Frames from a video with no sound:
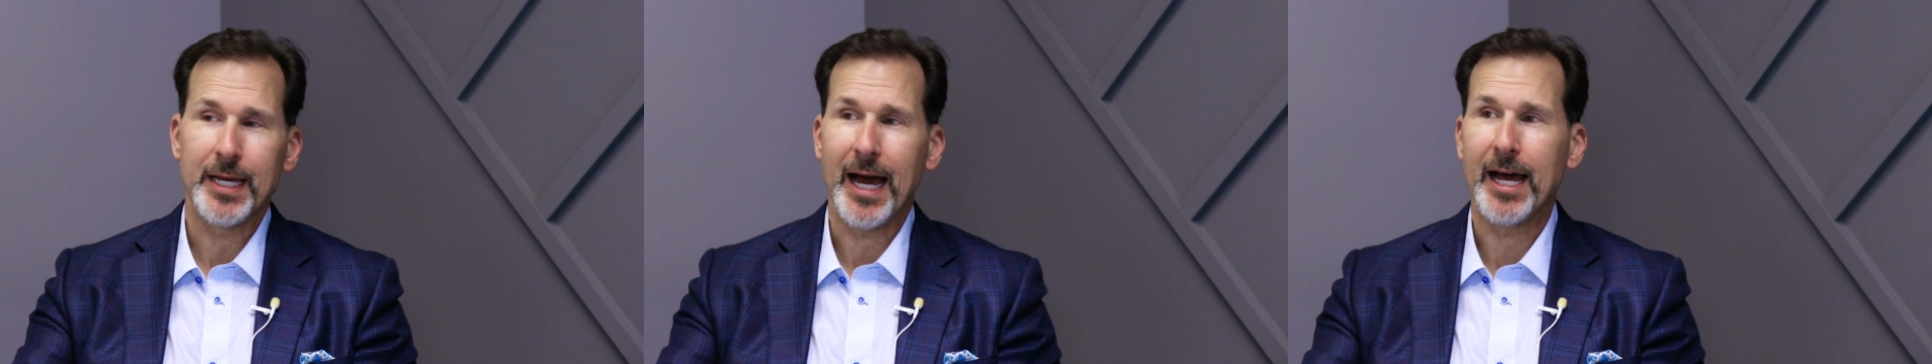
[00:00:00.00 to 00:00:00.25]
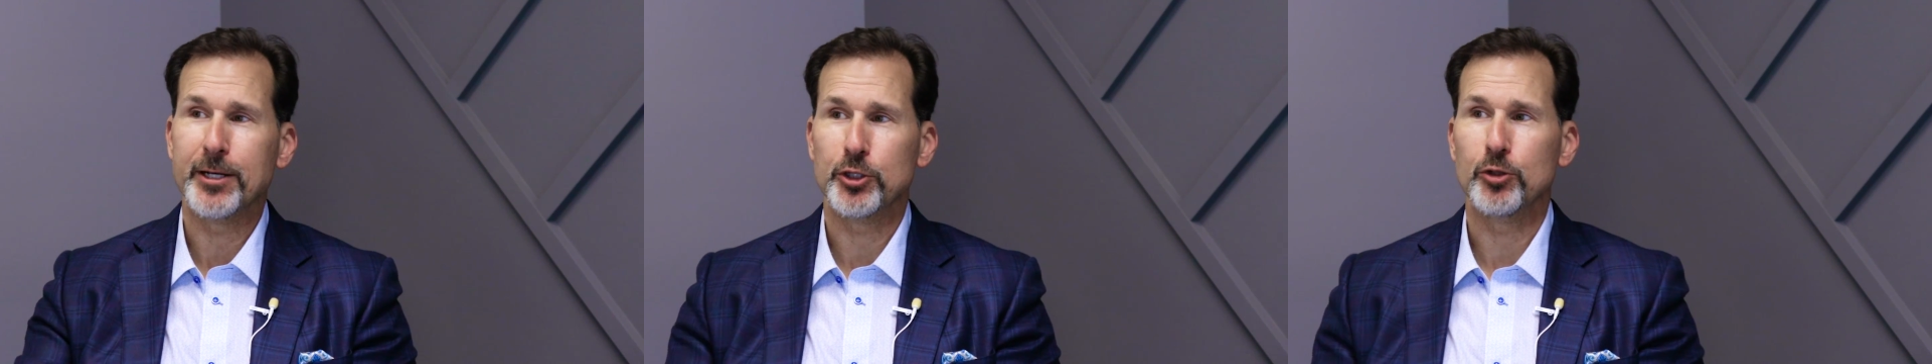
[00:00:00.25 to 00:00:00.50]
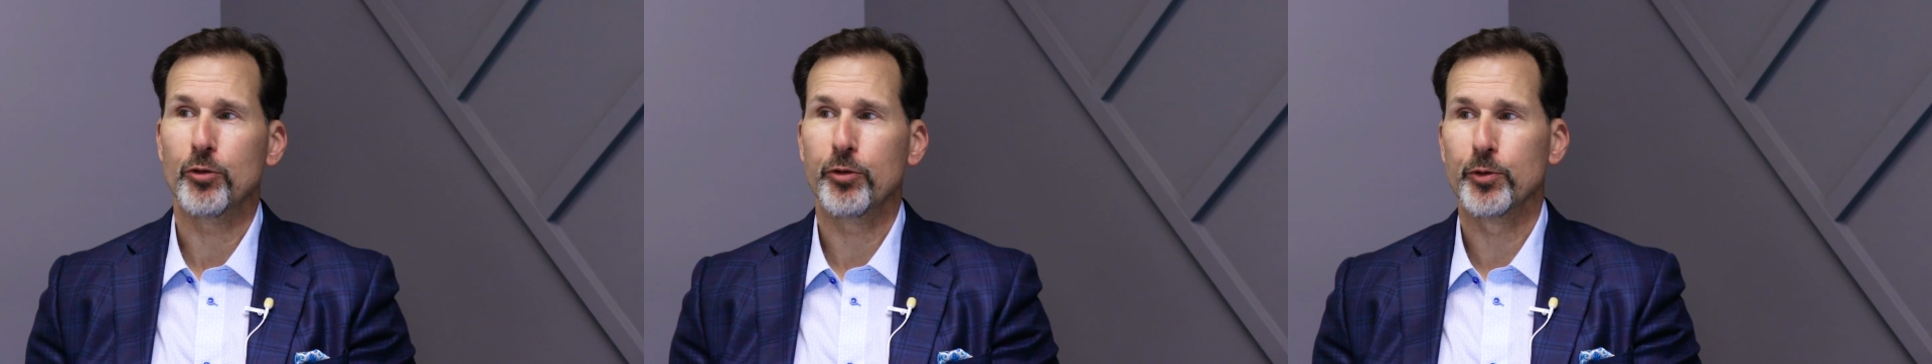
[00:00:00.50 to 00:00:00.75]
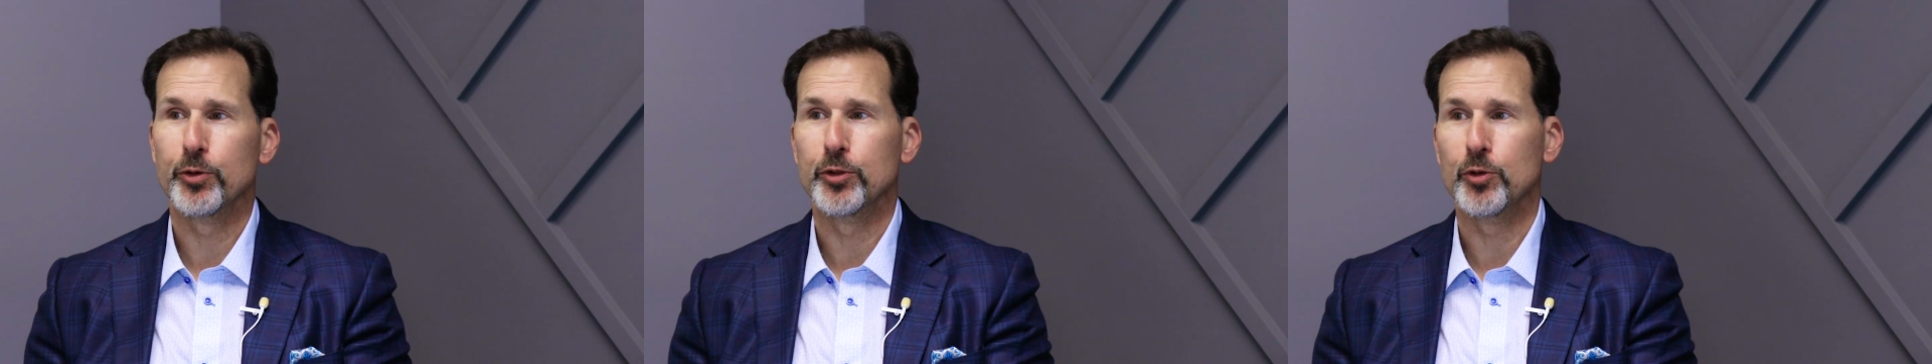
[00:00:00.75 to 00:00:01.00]
guide you
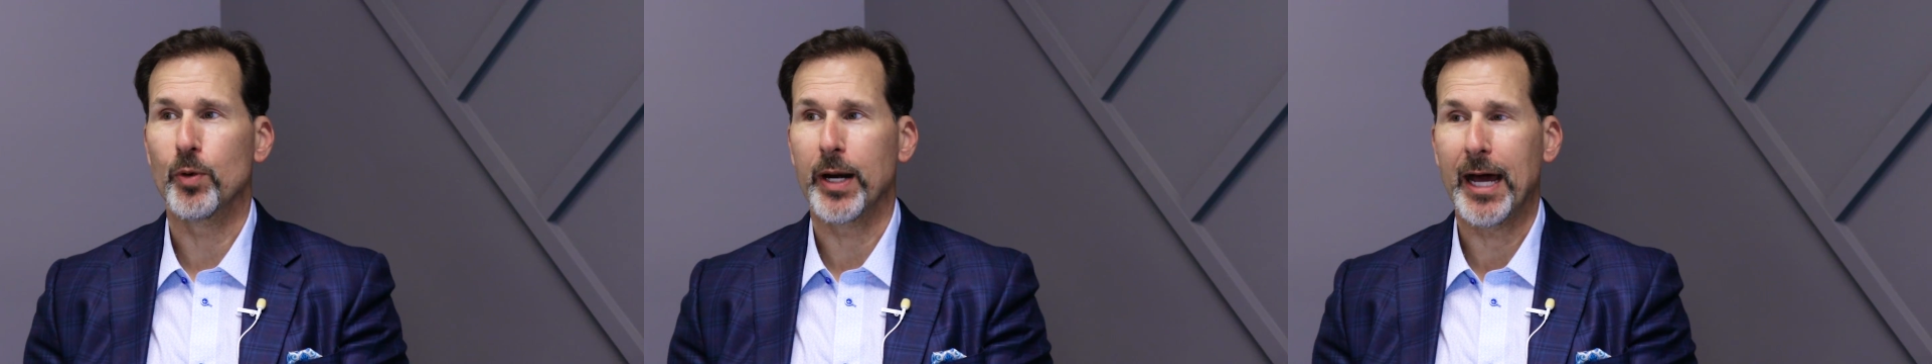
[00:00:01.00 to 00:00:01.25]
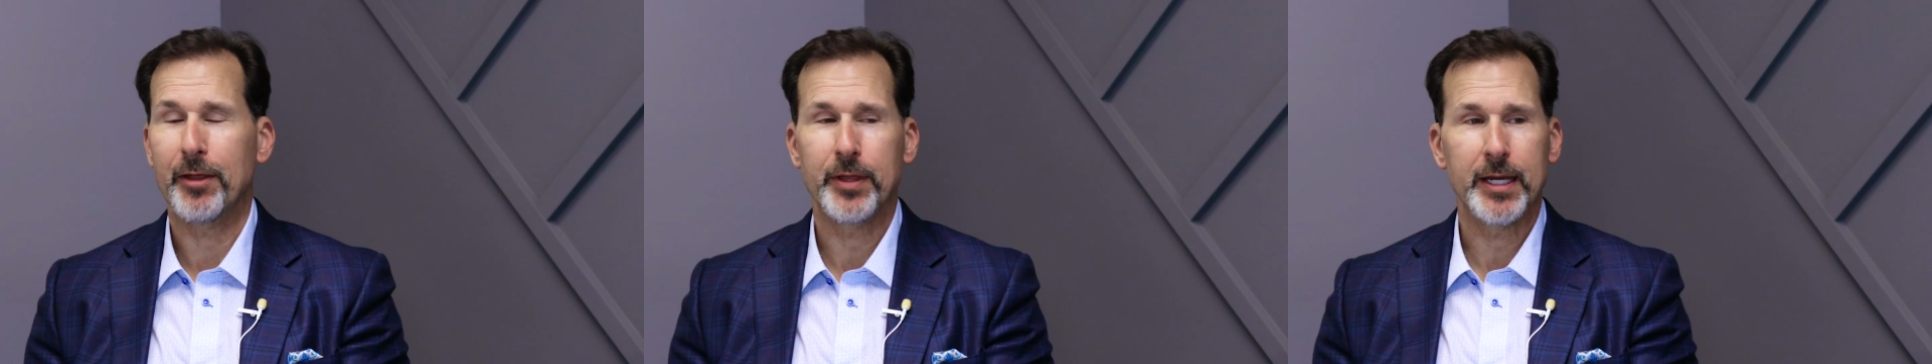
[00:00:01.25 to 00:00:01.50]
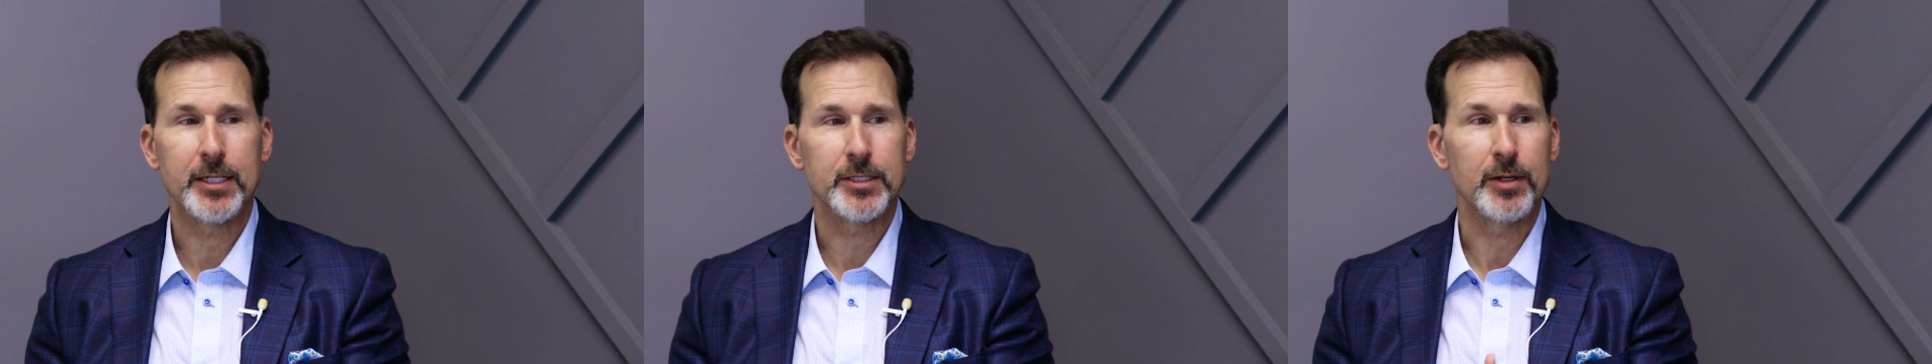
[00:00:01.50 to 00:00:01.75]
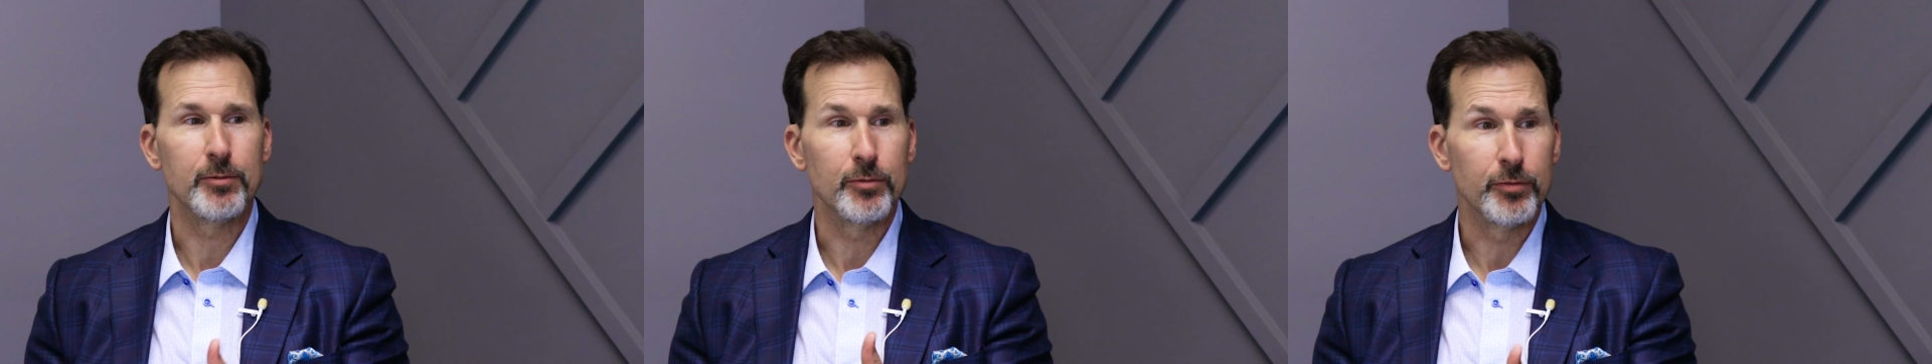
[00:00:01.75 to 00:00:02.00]
through what I think is a